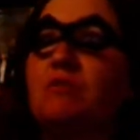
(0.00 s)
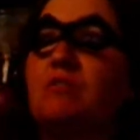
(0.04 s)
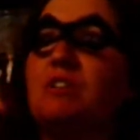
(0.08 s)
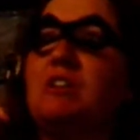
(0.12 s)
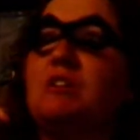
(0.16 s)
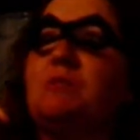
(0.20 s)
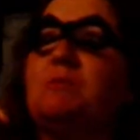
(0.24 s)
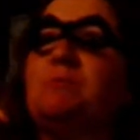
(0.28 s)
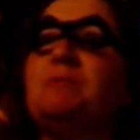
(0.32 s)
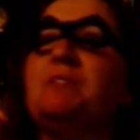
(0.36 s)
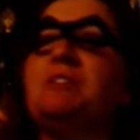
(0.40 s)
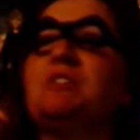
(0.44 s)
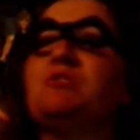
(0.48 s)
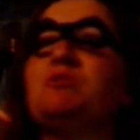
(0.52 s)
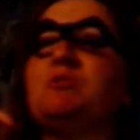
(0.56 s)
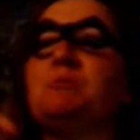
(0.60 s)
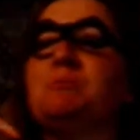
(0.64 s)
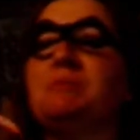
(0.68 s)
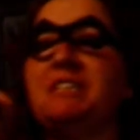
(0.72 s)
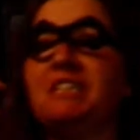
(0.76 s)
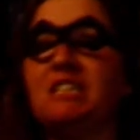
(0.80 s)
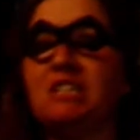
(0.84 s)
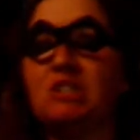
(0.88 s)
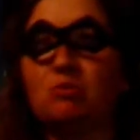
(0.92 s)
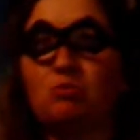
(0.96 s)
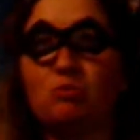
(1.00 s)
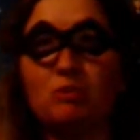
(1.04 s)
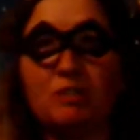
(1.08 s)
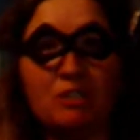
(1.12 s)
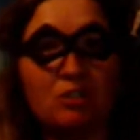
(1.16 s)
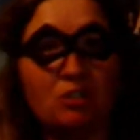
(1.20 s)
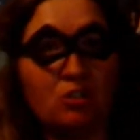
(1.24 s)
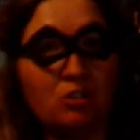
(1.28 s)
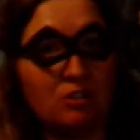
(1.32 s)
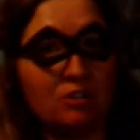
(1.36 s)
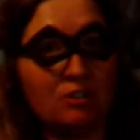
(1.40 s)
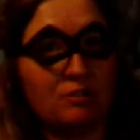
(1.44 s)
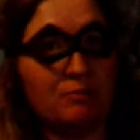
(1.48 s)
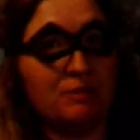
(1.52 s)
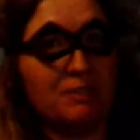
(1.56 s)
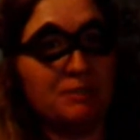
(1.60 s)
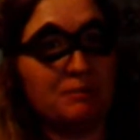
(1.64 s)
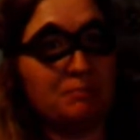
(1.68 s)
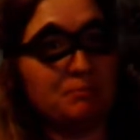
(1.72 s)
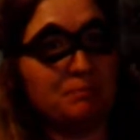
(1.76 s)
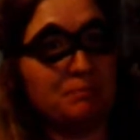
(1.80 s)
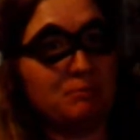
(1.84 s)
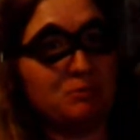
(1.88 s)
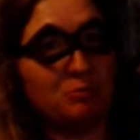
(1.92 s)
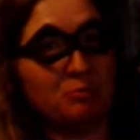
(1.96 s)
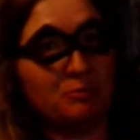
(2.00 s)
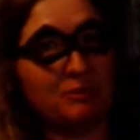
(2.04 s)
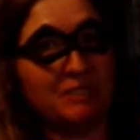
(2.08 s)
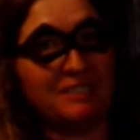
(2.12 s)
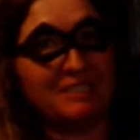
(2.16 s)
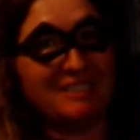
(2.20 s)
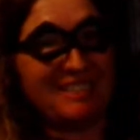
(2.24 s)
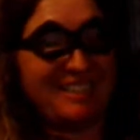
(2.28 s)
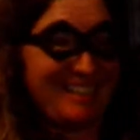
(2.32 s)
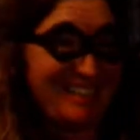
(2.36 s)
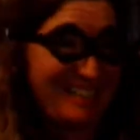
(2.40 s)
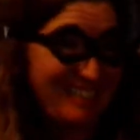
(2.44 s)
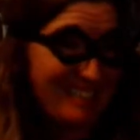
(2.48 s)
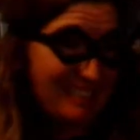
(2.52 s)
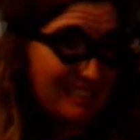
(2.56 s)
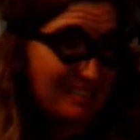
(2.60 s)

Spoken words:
This one begins when Superman dies.